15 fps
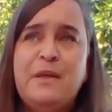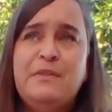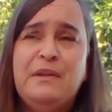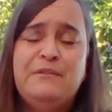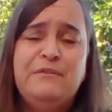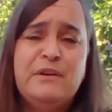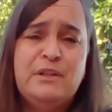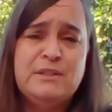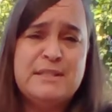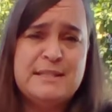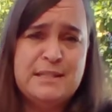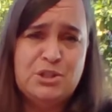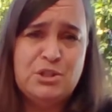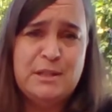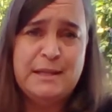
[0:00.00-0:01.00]
they filled
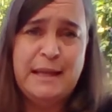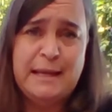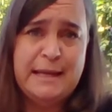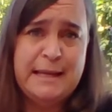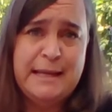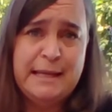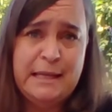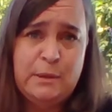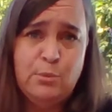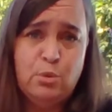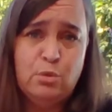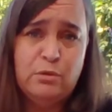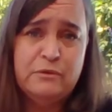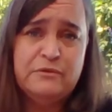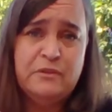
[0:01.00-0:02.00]
essentially like a kiddie
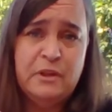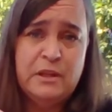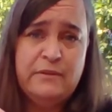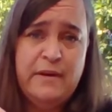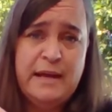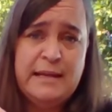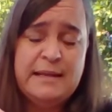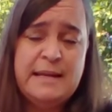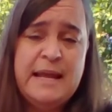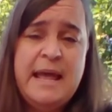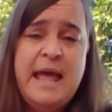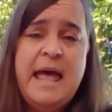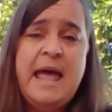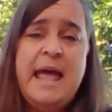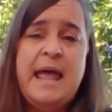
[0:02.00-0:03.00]
pool full of it,
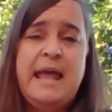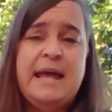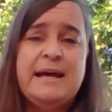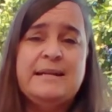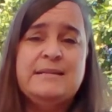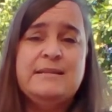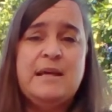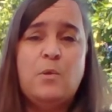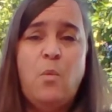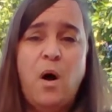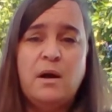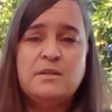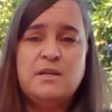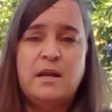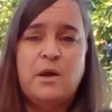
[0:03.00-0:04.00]
and they
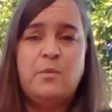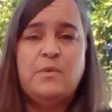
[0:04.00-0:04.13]
walked on it.